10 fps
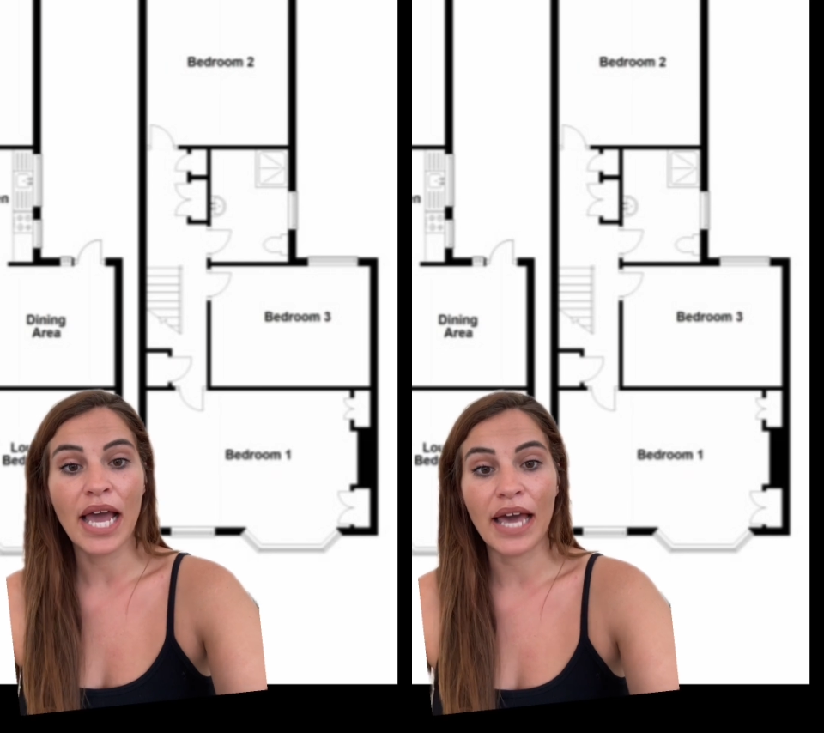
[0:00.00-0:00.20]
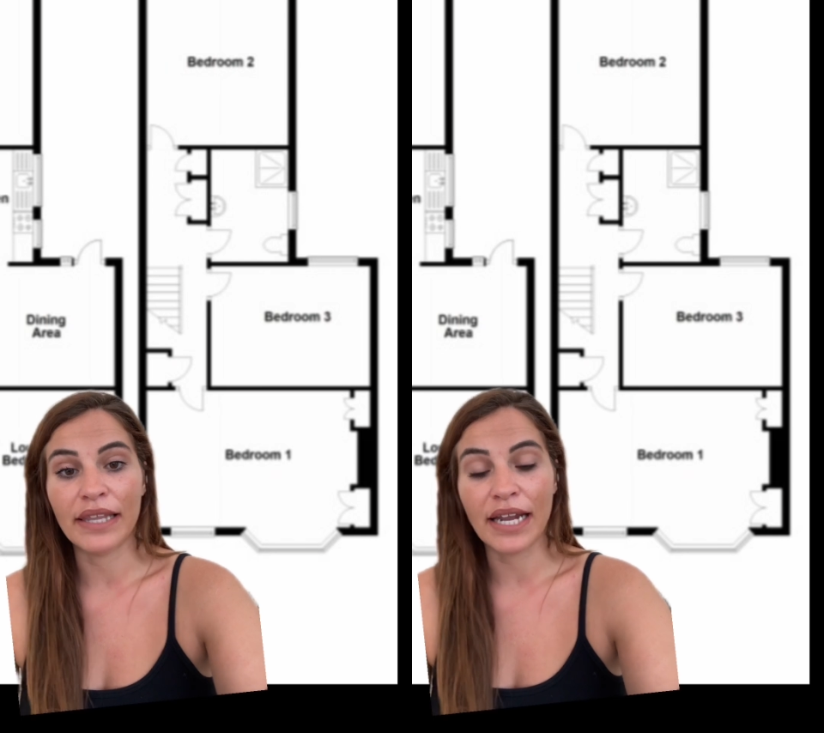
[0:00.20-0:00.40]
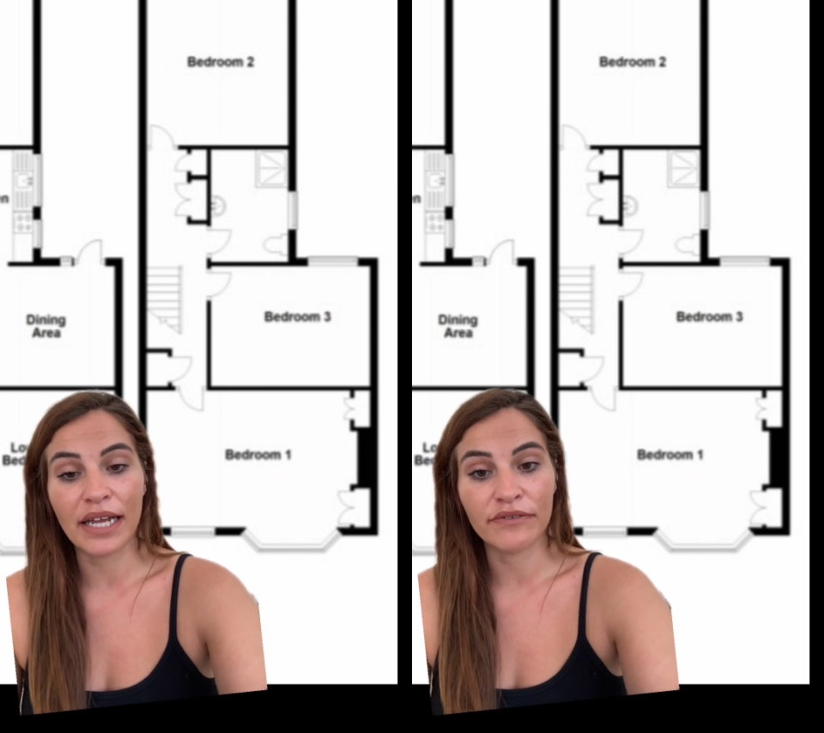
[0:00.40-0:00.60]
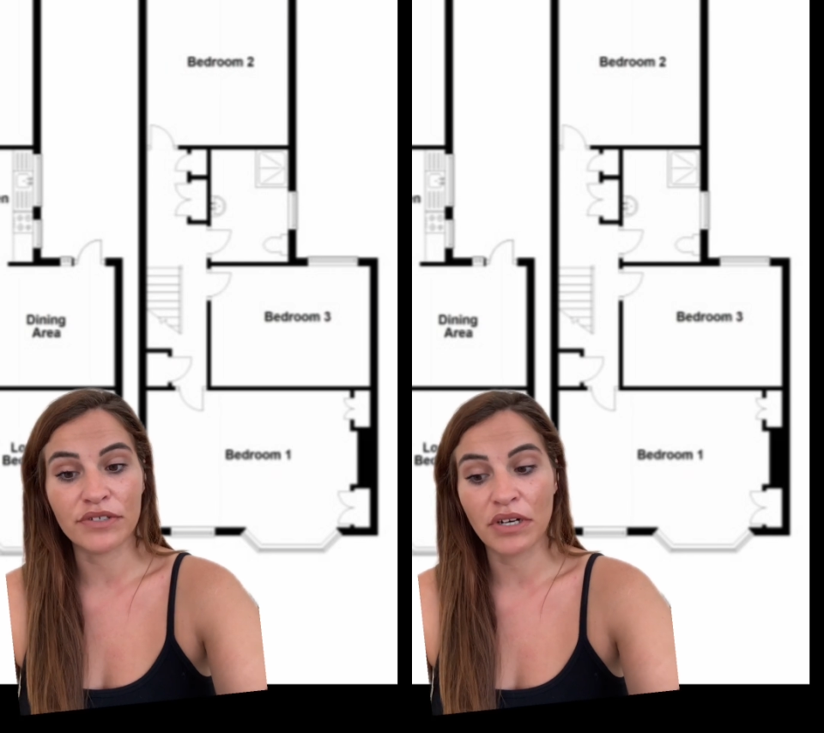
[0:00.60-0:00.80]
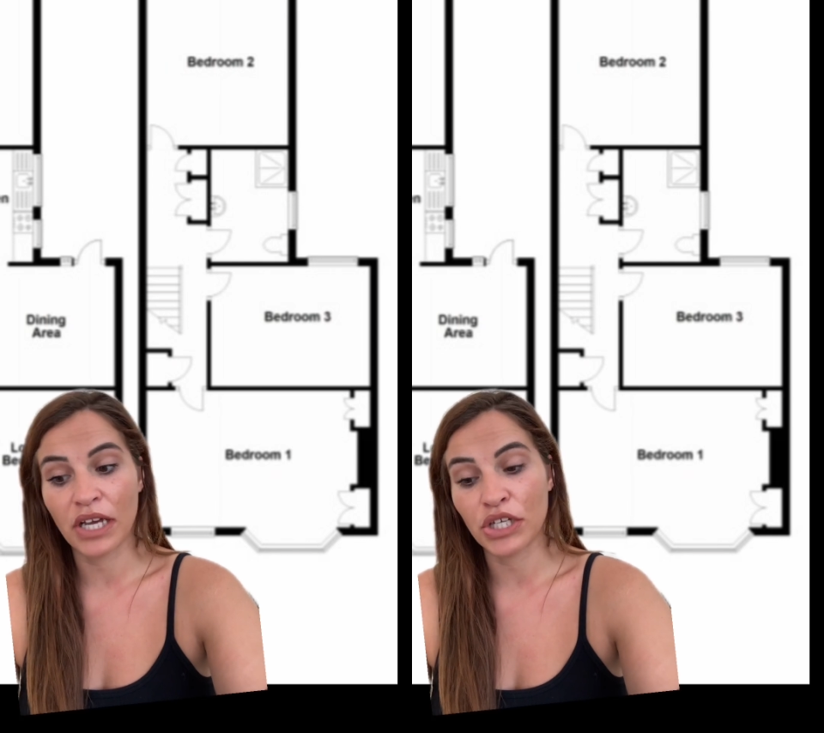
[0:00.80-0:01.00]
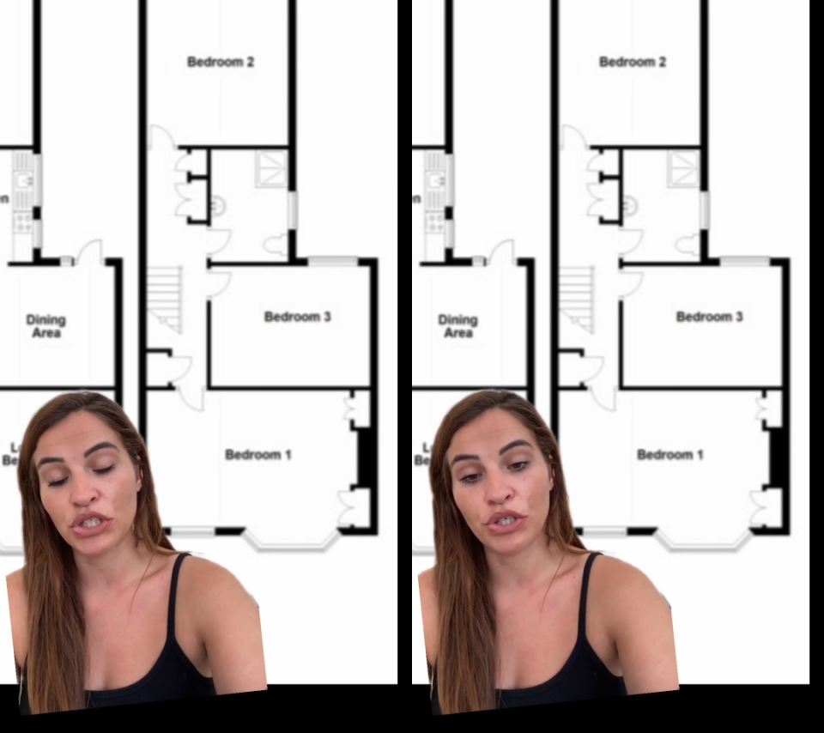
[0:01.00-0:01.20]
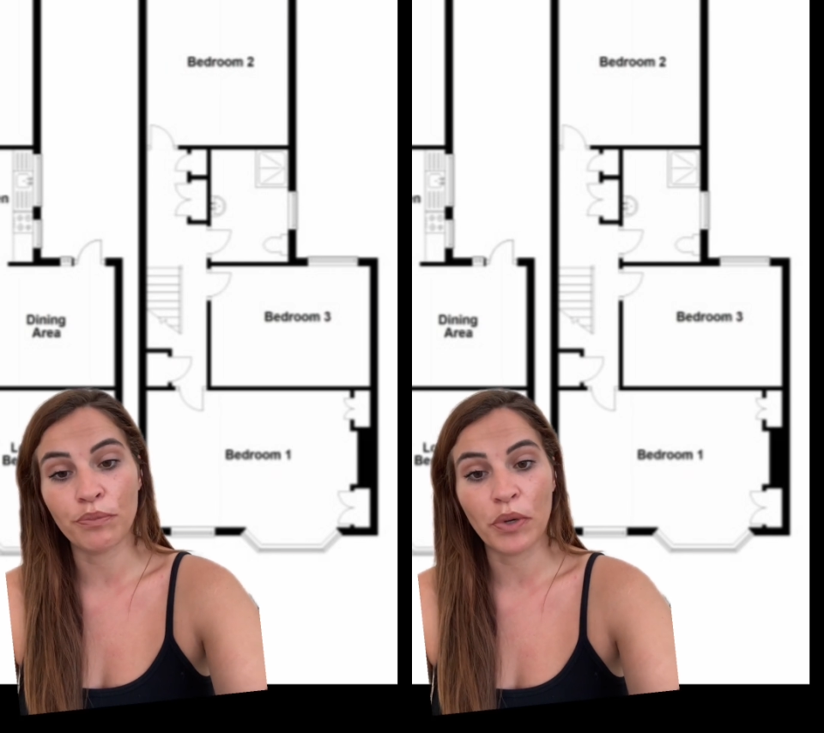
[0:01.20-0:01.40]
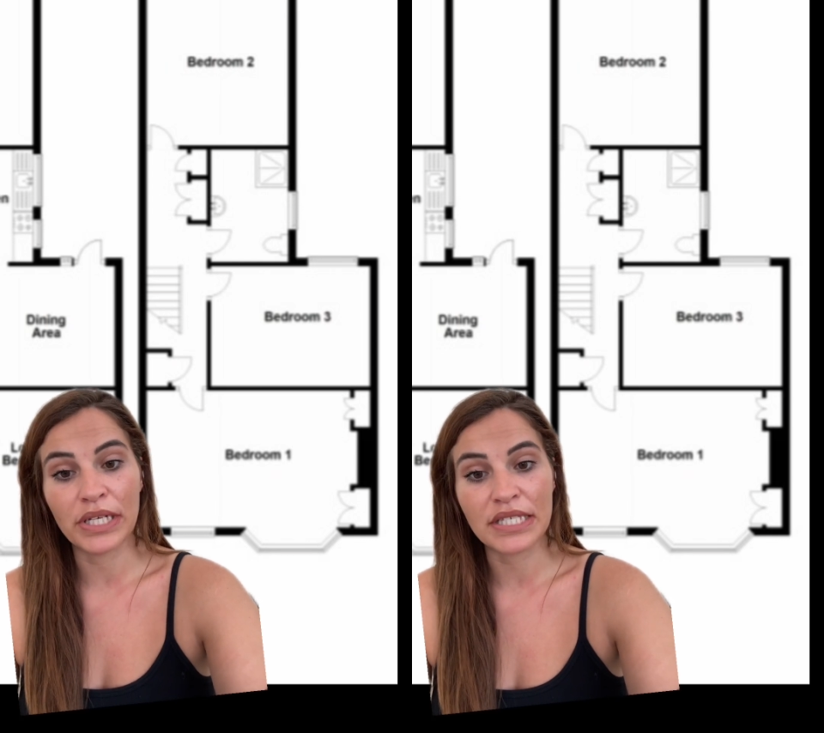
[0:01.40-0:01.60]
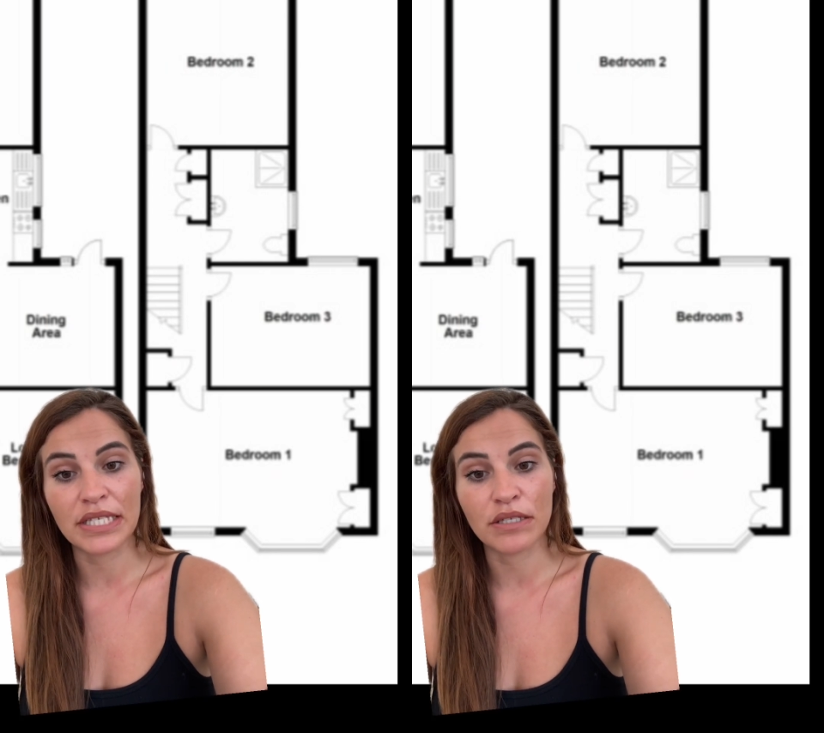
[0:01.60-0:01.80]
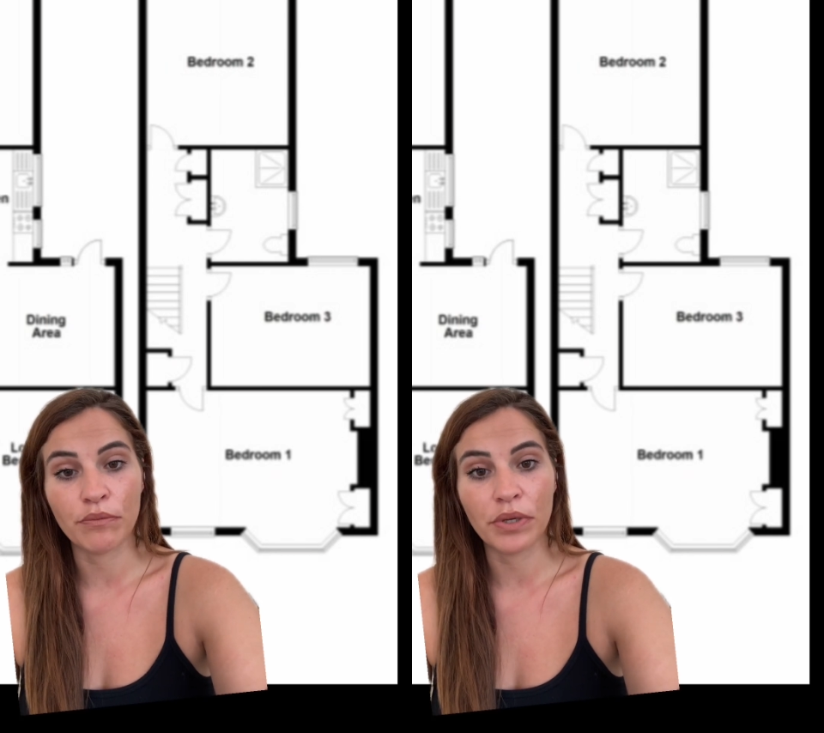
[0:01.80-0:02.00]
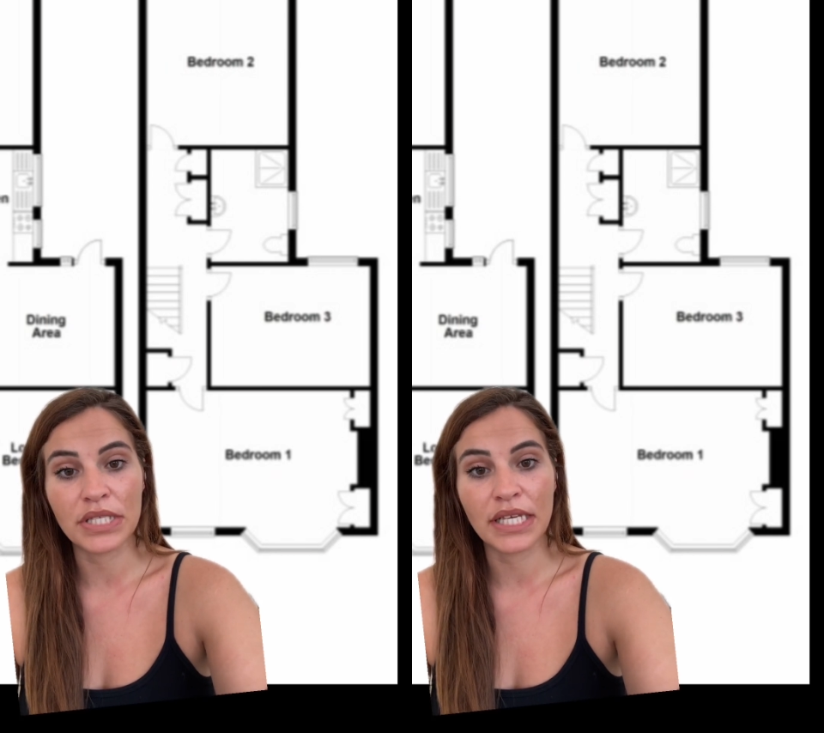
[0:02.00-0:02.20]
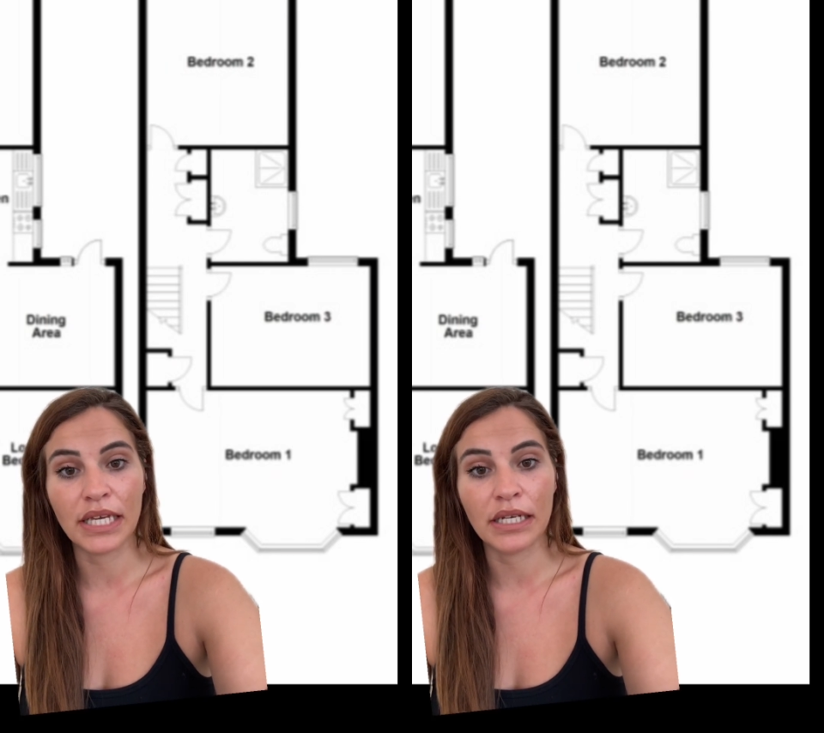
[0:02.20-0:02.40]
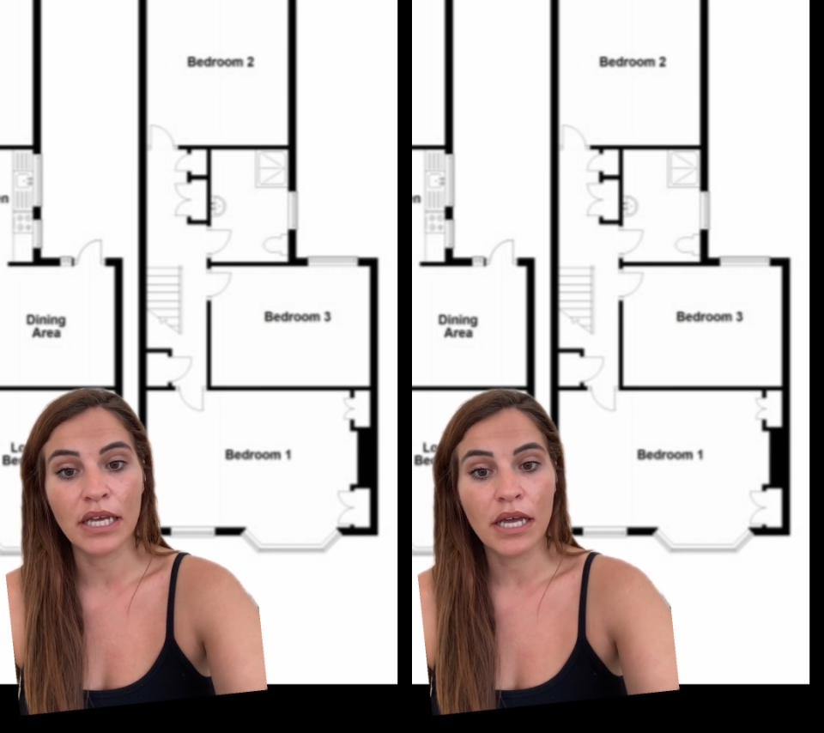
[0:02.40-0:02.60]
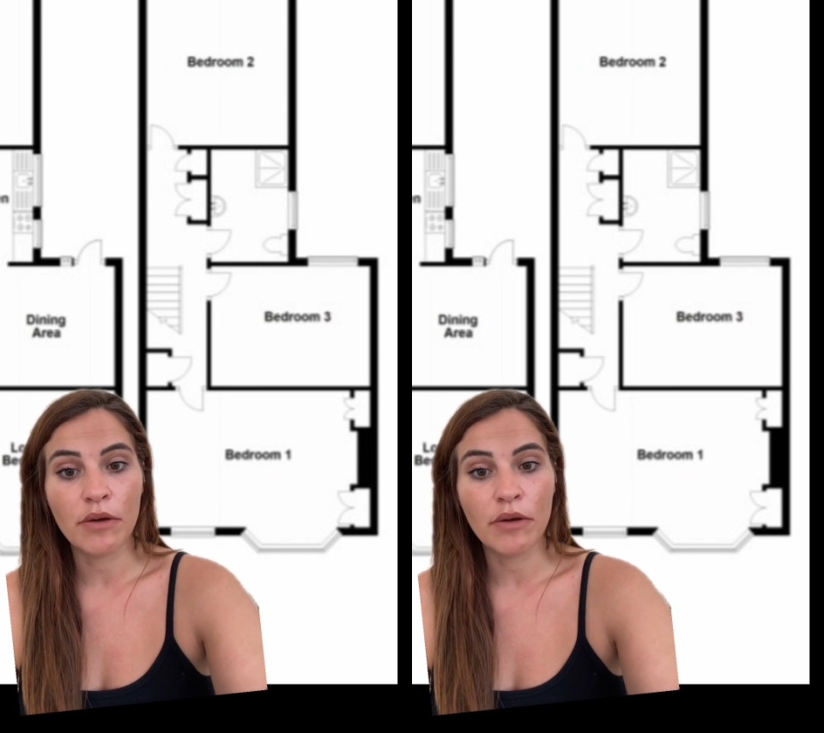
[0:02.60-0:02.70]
and then had like a new boiler system put in,